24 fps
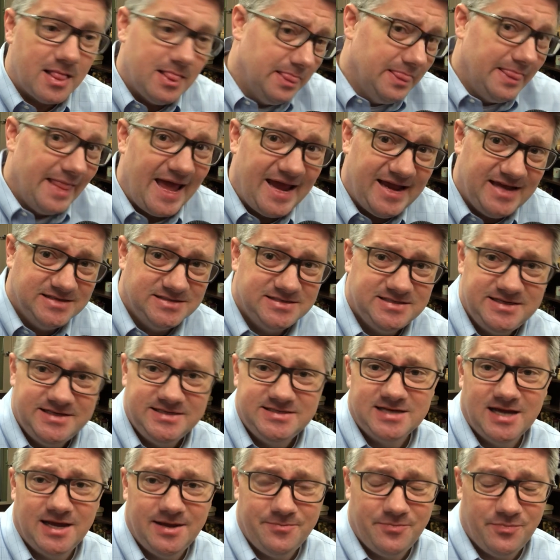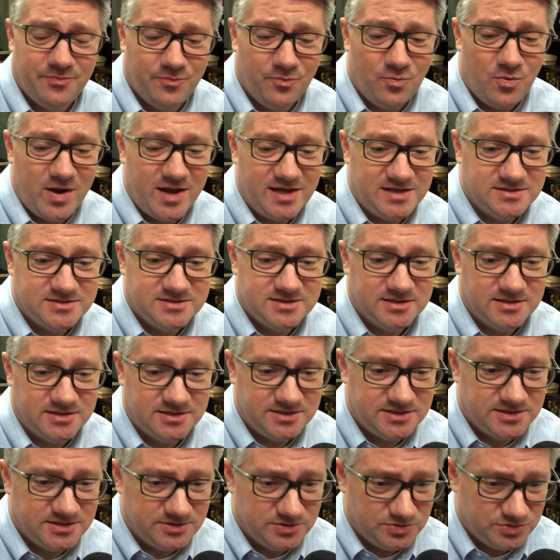legacy type ways
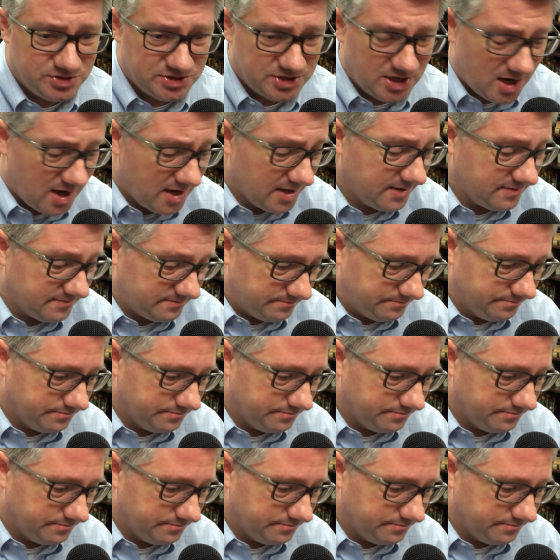to talk,